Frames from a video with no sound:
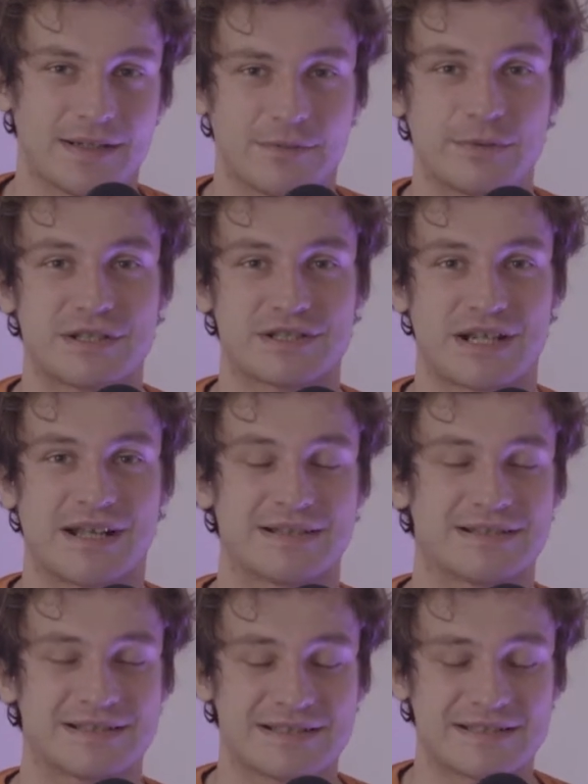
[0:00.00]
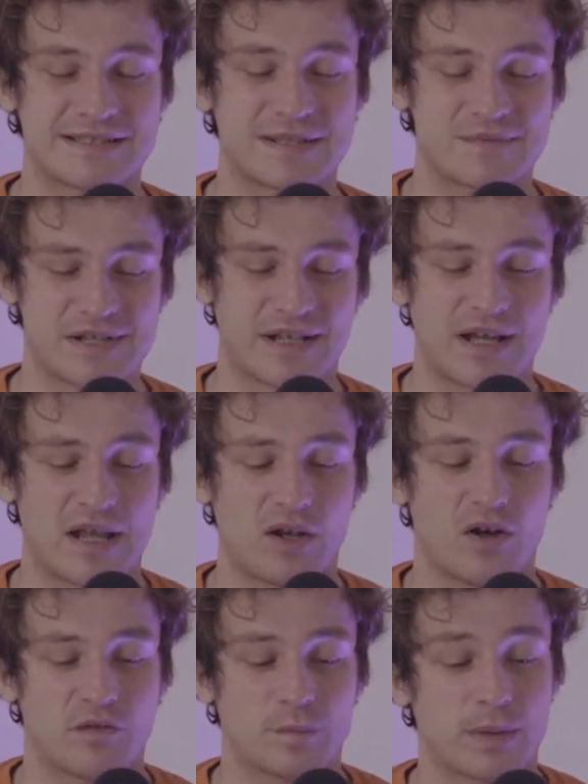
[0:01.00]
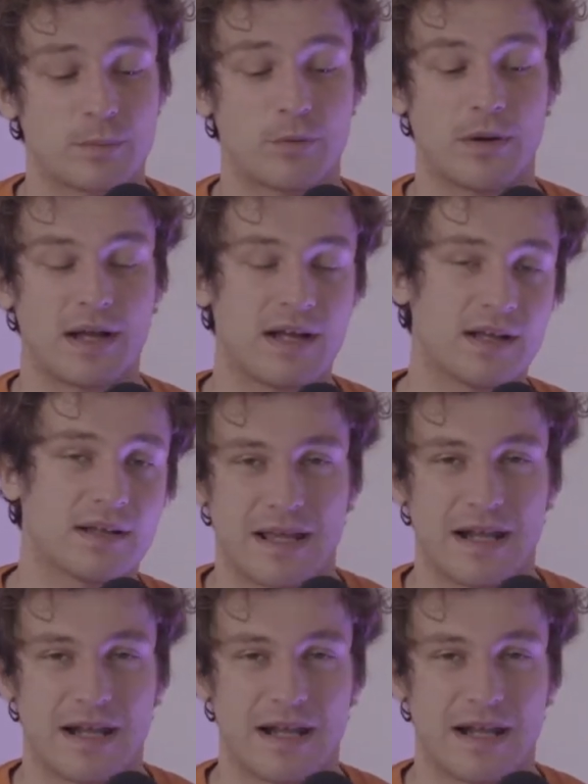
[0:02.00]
which it seems like a lot of people are.